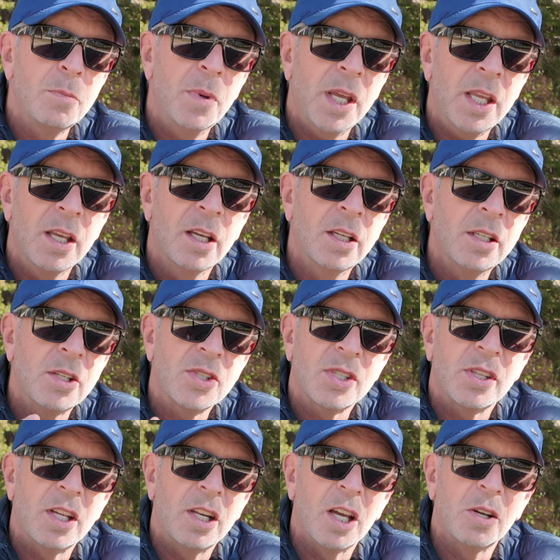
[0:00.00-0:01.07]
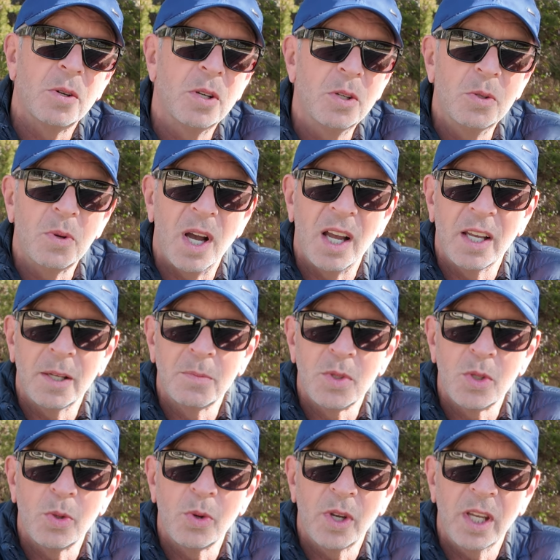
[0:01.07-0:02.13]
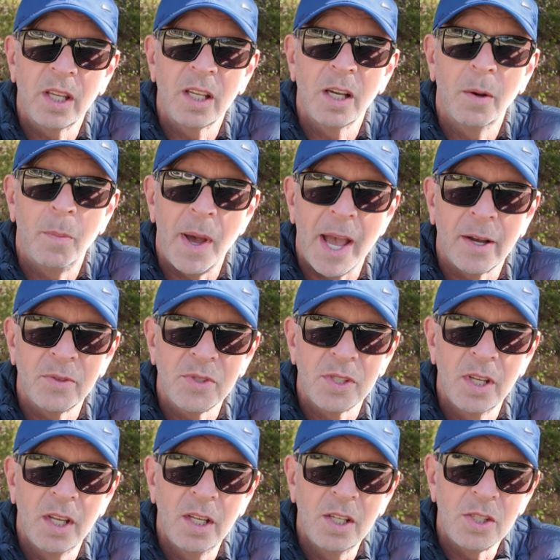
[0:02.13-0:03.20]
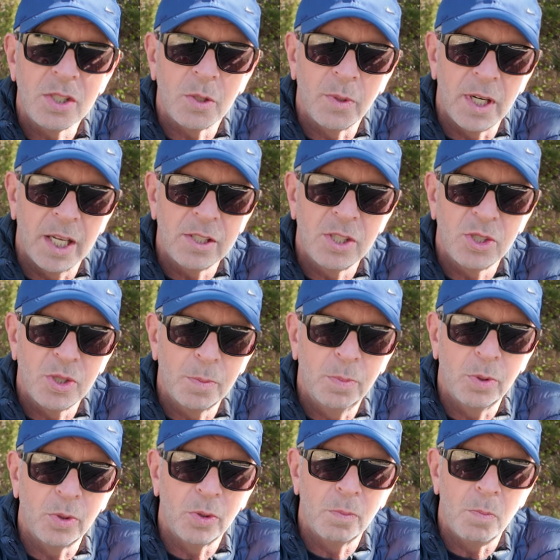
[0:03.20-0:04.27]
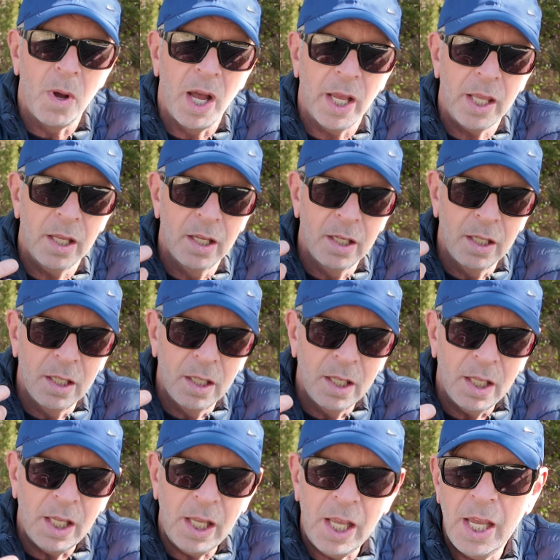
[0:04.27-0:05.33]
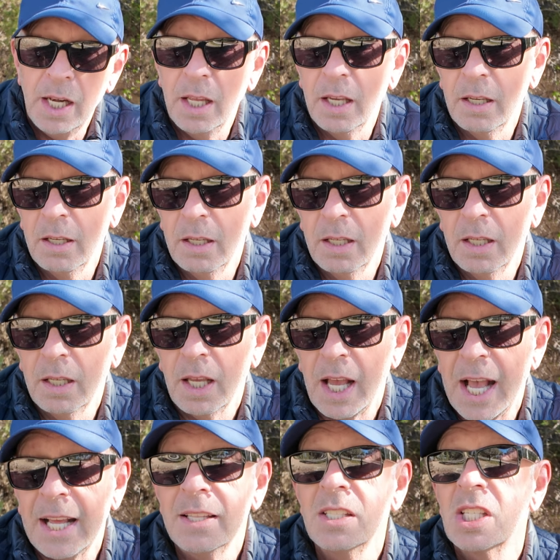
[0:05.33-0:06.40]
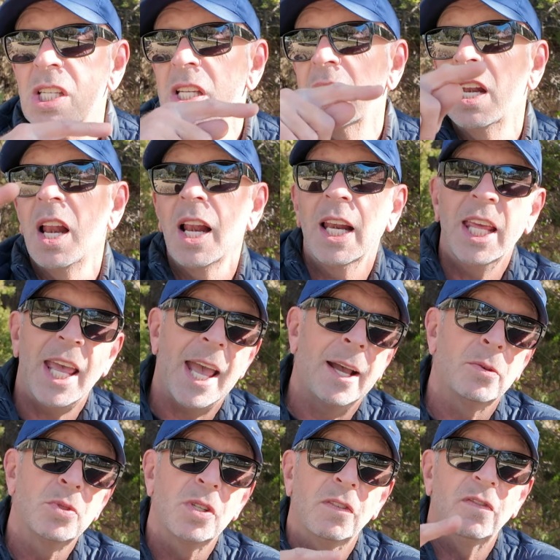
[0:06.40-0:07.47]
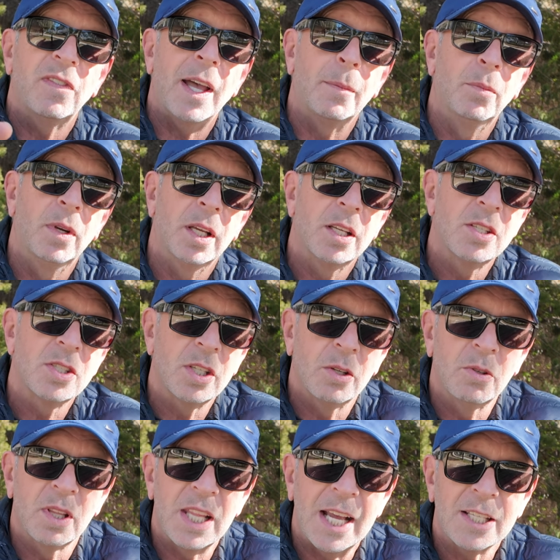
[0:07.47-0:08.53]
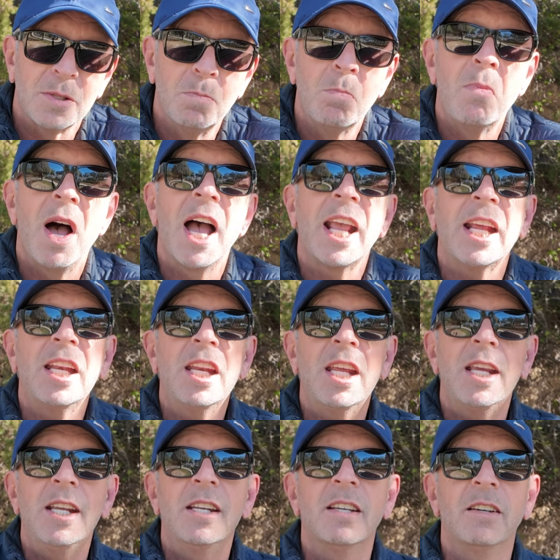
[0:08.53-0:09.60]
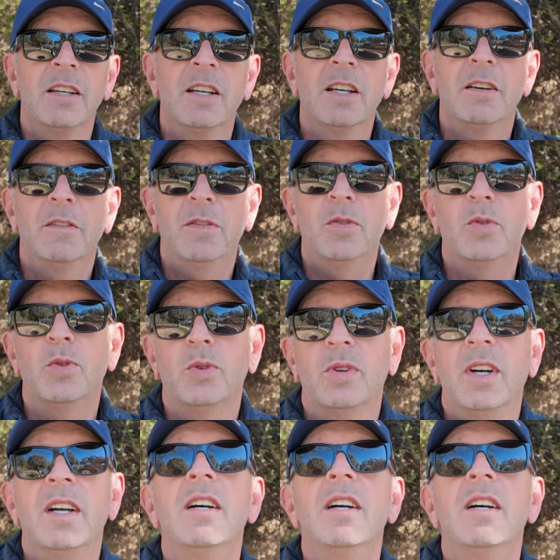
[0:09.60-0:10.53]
me, so they know who I am talking about. So I like to support my inner and slightly outer family. So that's my need for